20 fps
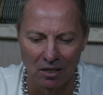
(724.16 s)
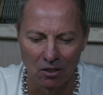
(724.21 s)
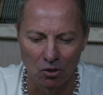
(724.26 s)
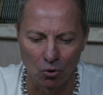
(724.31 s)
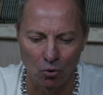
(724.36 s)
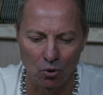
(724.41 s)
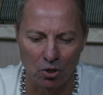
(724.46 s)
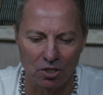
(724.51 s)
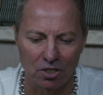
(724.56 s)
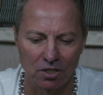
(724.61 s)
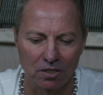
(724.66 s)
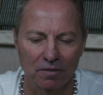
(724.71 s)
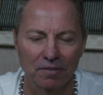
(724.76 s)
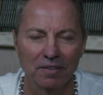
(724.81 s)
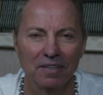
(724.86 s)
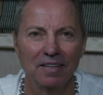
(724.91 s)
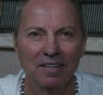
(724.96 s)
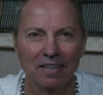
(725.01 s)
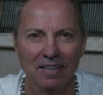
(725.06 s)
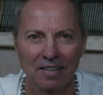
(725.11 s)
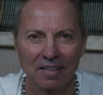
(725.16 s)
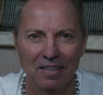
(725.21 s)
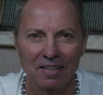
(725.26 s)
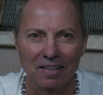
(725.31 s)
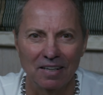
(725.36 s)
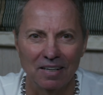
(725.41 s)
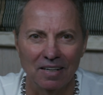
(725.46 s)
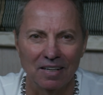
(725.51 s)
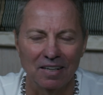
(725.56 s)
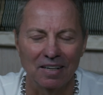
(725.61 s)
In other words,
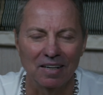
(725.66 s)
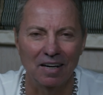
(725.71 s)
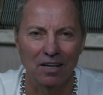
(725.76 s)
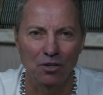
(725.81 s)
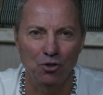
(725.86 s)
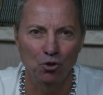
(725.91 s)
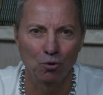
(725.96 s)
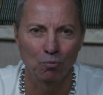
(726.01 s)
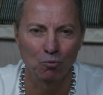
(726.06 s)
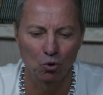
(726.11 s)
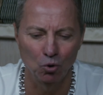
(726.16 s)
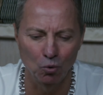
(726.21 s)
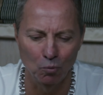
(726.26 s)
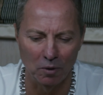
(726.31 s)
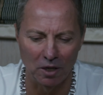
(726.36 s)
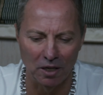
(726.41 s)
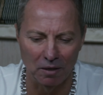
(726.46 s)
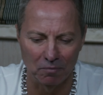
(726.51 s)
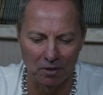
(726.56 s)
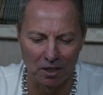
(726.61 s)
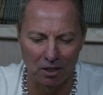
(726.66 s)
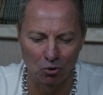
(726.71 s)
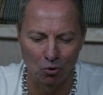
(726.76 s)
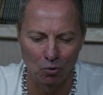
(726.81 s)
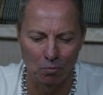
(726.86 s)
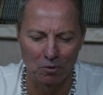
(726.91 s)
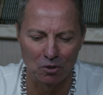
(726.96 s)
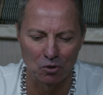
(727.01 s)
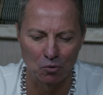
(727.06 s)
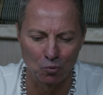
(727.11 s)
what we think about
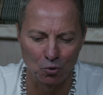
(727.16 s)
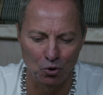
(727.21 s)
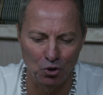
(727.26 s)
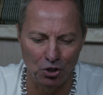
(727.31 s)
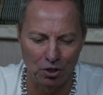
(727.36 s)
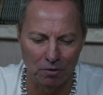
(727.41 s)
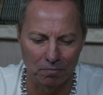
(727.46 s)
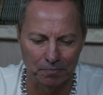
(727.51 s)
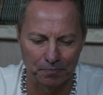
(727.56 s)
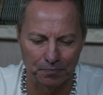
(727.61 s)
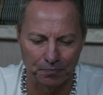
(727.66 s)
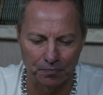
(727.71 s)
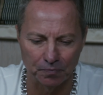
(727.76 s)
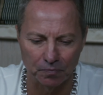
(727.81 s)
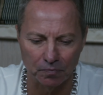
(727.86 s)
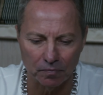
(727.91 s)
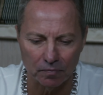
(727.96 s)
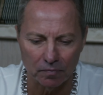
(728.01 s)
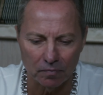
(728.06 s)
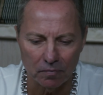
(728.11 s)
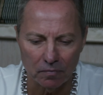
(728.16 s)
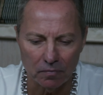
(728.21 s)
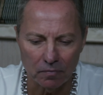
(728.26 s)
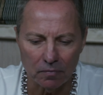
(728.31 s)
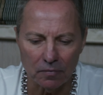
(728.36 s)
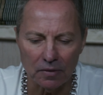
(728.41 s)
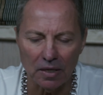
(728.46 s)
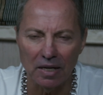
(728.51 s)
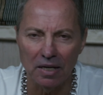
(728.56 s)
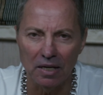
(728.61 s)
is what we sound about,
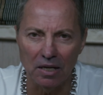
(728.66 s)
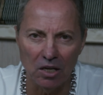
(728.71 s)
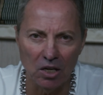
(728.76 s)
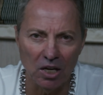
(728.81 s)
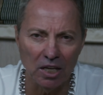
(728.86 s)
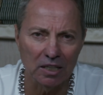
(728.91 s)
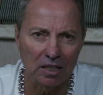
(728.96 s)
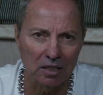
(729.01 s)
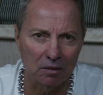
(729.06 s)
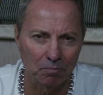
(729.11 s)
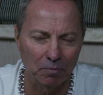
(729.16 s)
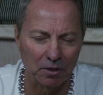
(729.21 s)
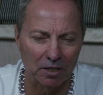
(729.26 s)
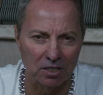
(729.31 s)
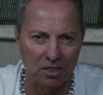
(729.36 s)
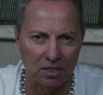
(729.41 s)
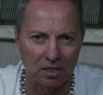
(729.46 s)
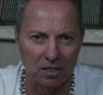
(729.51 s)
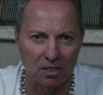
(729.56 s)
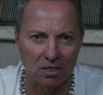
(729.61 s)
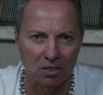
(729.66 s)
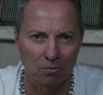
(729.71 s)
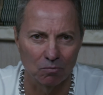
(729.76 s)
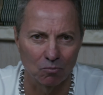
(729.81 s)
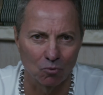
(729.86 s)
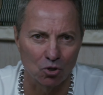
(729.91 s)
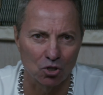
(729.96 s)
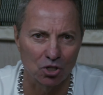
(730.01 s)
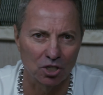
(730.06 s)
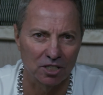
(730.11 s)
and this process
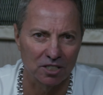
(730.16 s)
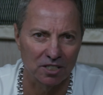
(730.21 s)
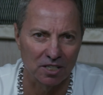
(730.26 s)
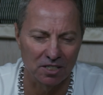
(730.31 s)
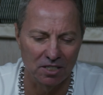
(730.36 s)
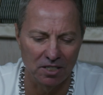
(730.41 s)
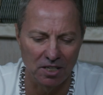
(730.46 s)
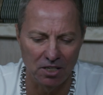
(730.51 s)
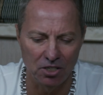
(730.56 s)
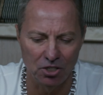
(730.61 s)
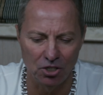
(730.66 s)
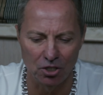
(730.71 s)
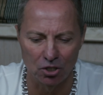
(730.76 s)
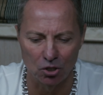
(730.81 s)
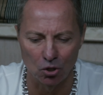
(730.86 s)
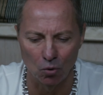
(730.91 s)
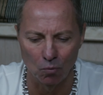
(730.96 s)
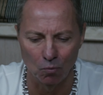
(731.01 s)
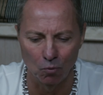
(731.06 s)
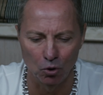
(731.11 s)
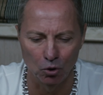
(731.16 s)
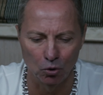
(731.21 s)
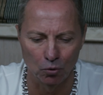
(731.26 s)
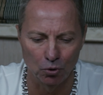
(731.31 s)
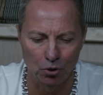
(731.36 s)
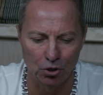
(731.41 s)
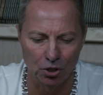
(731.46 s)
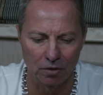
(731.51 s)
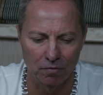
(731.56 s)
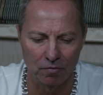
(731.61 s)
can be detected from
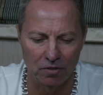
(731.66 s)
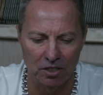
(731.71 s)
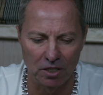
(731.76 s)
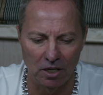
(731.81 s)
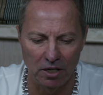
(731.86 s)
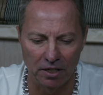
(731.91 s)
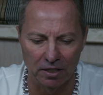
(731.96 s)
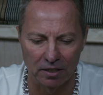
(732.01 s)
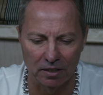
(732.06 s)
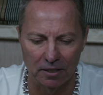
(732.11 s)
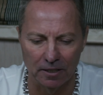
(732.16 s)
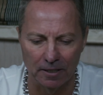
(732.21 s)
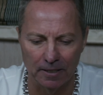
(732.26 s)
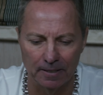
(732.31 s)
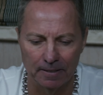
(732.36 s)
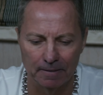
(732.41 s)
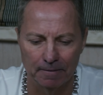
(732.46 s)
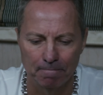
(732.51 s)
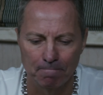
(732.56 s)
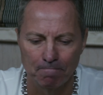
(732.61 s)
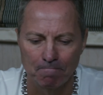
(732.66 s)
anywhere in the universe.